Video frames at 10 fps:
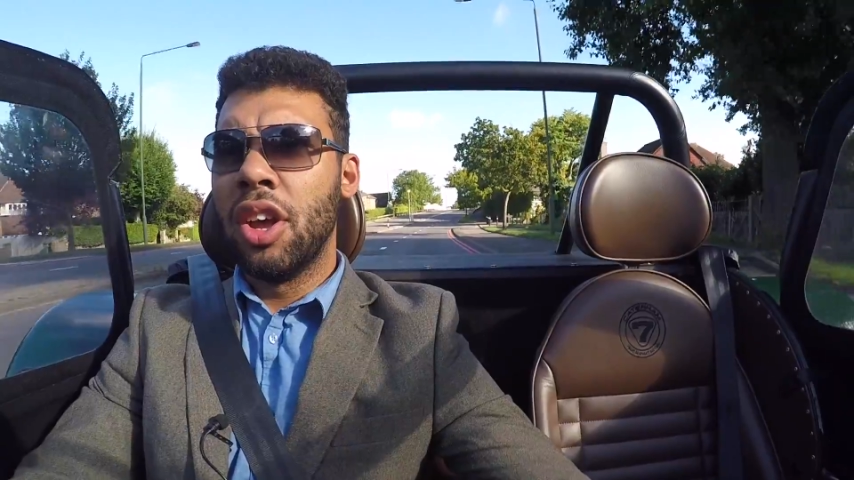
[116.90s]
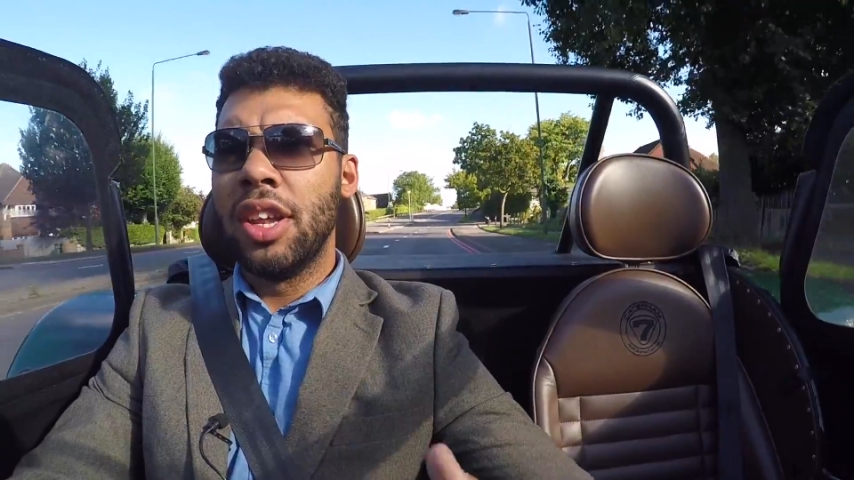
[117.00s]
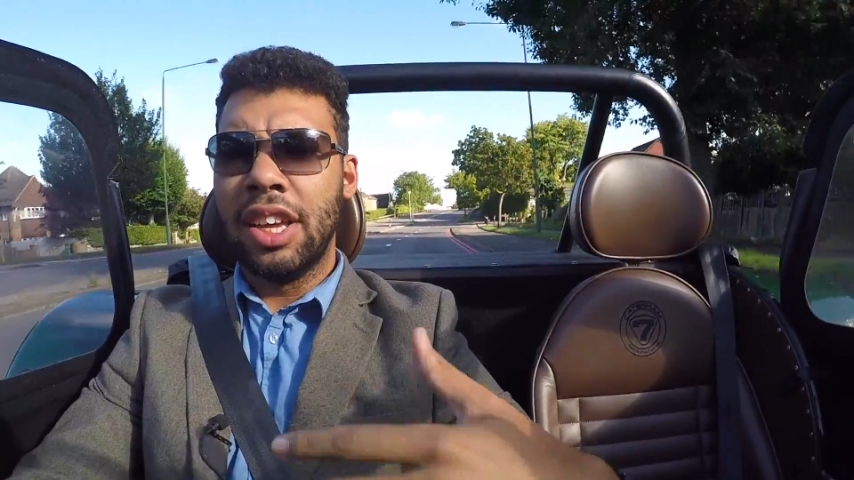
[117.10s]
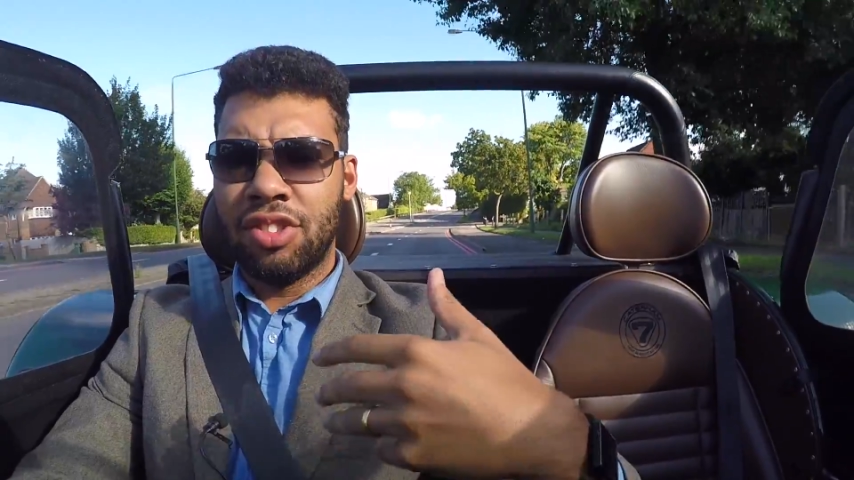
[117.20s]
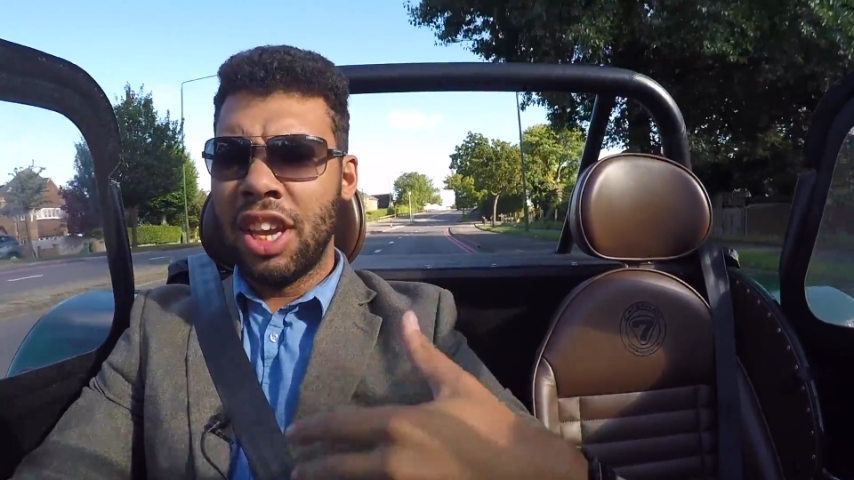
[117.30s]

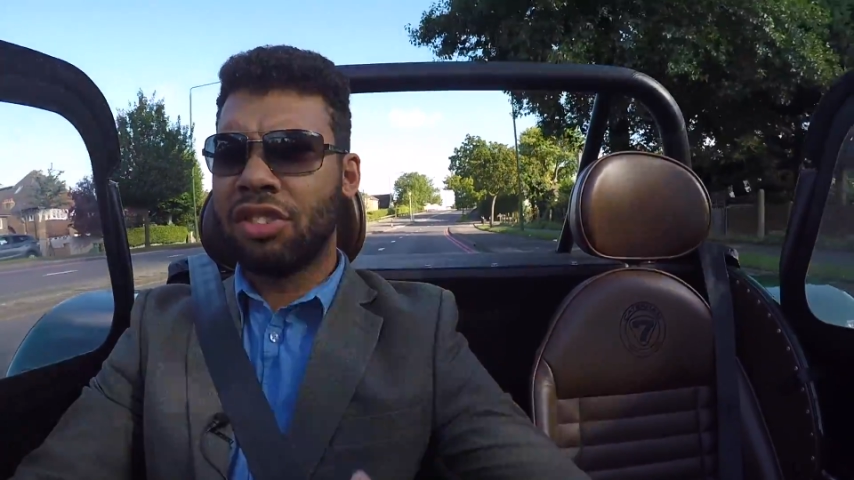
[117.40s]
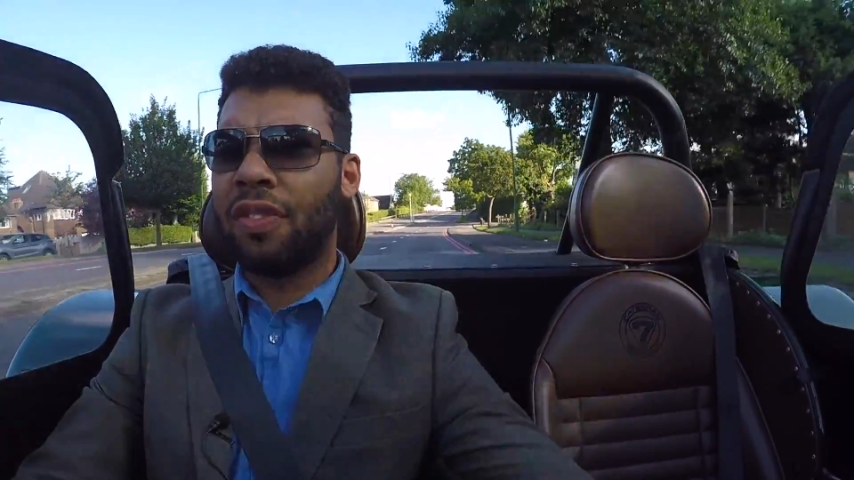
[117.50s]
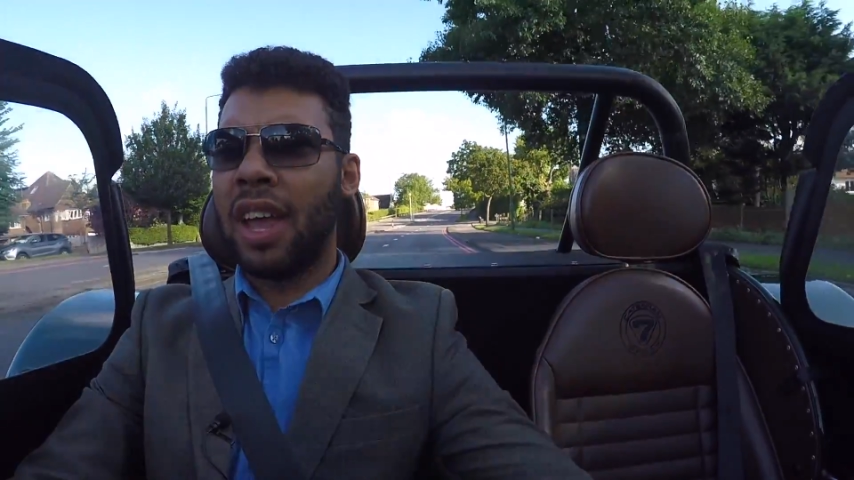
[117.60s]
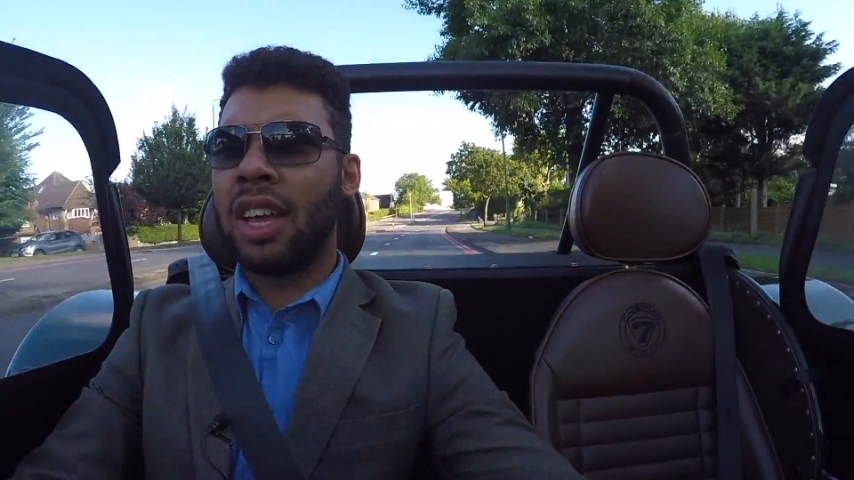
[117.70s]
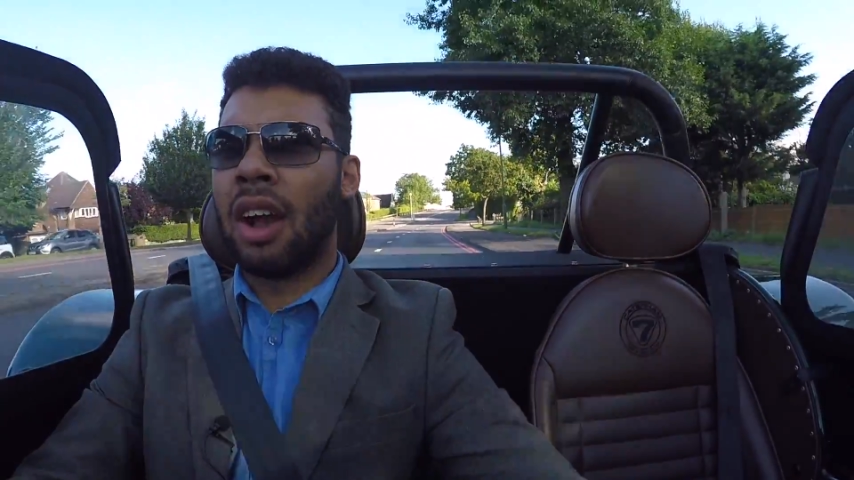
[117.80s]
these seats are
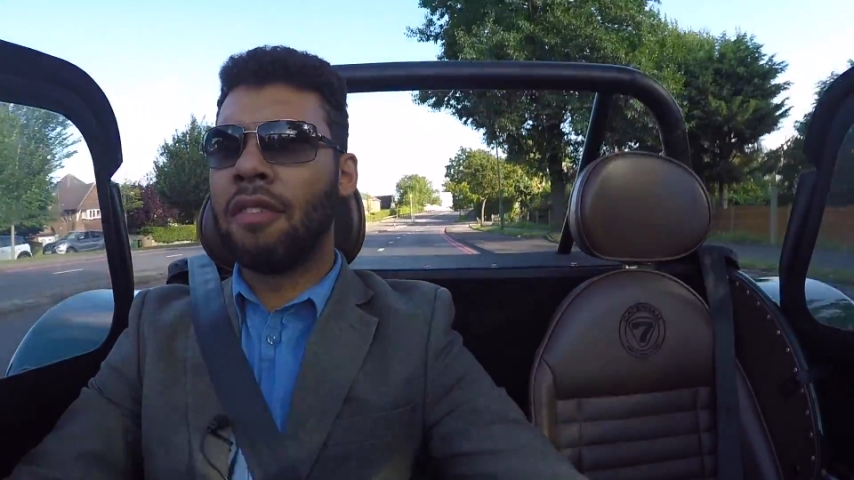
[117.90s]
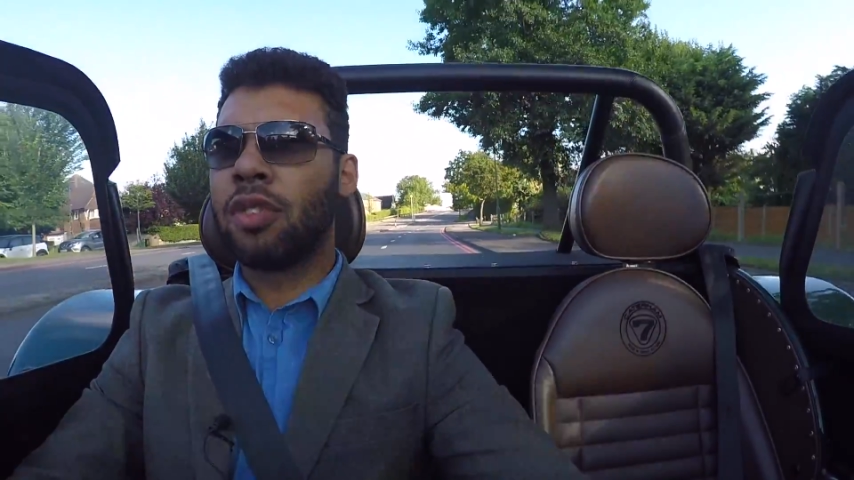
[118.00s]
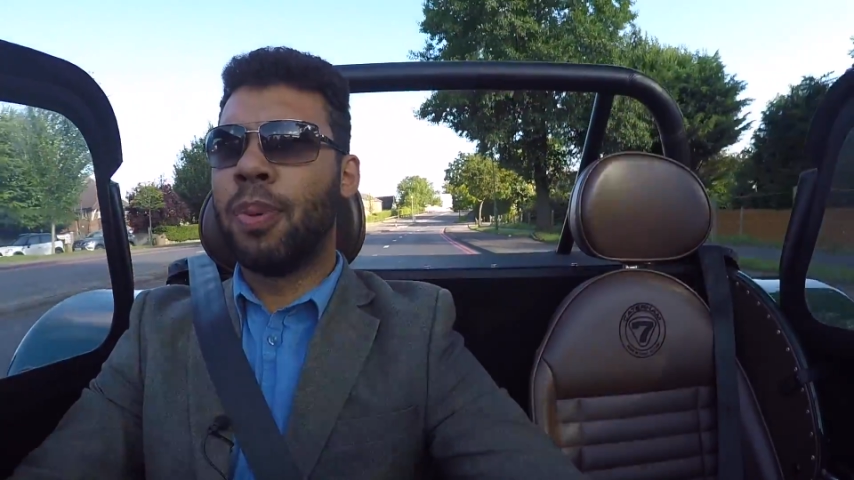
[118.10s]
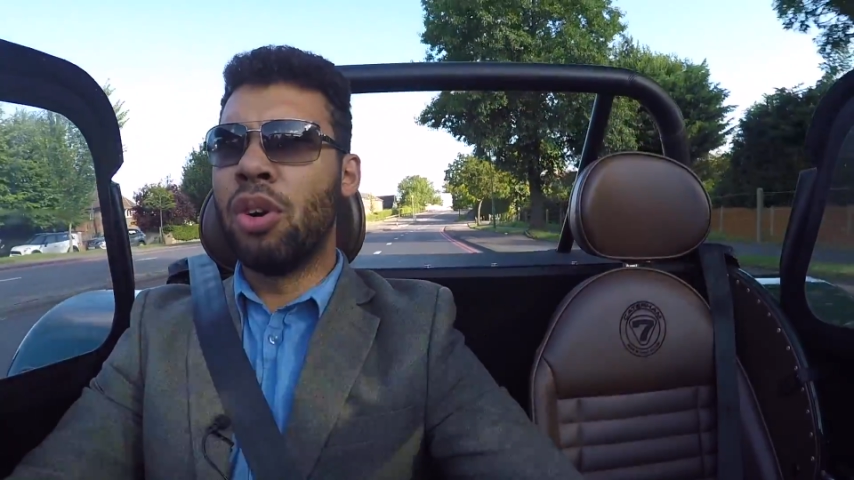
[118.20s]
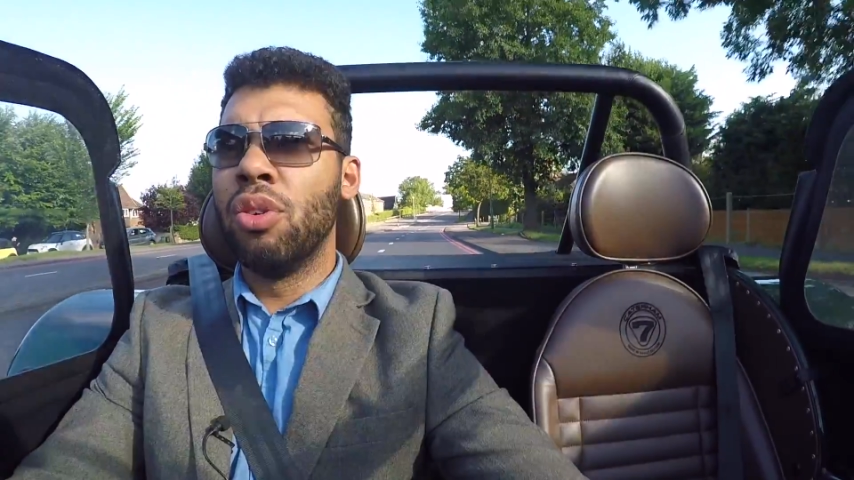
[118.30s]
very
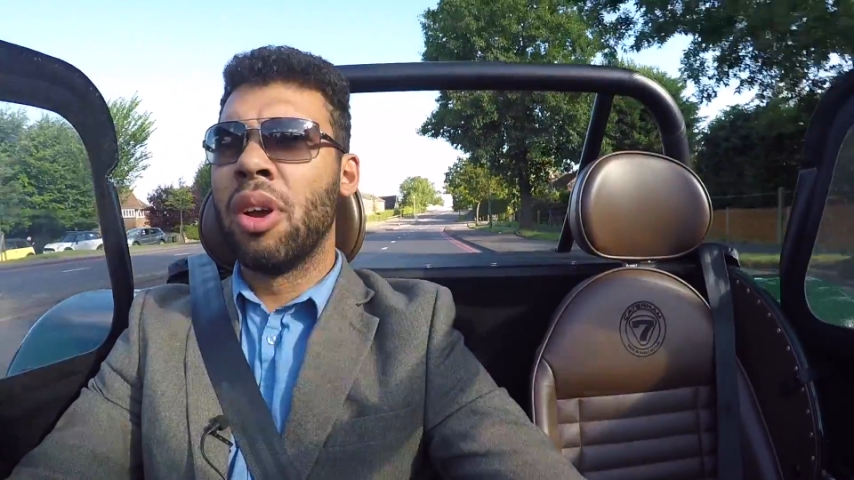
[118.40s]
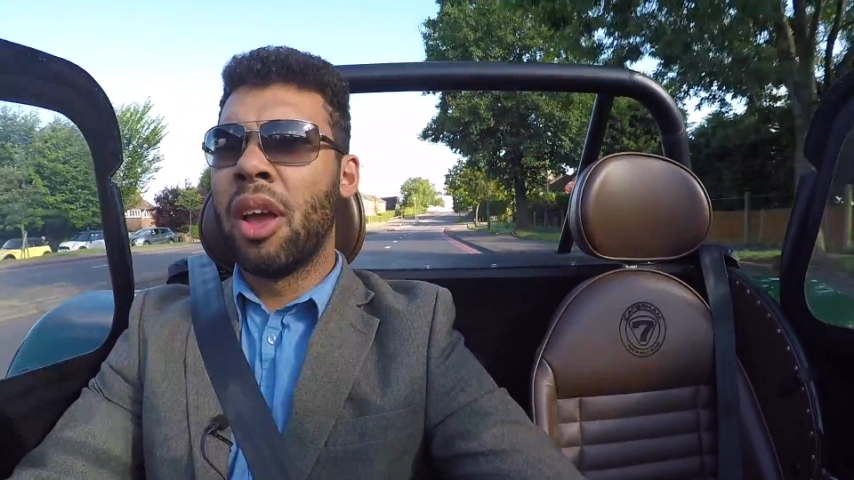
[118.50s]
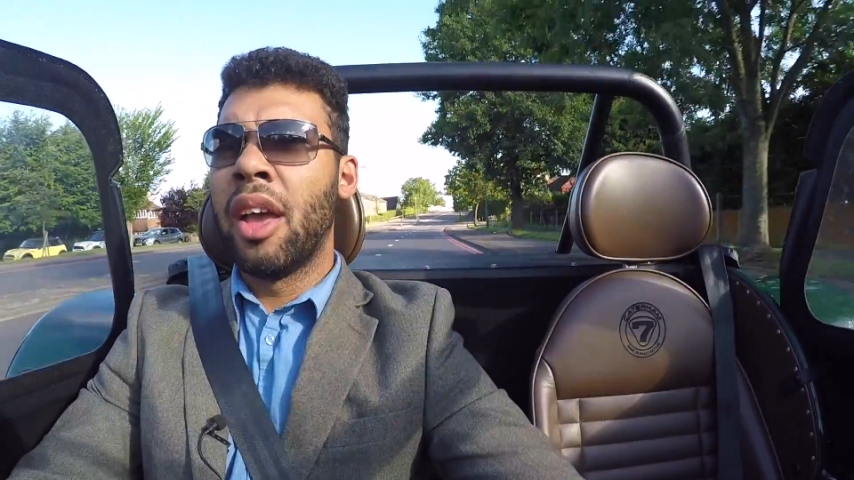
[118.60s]
comfortable.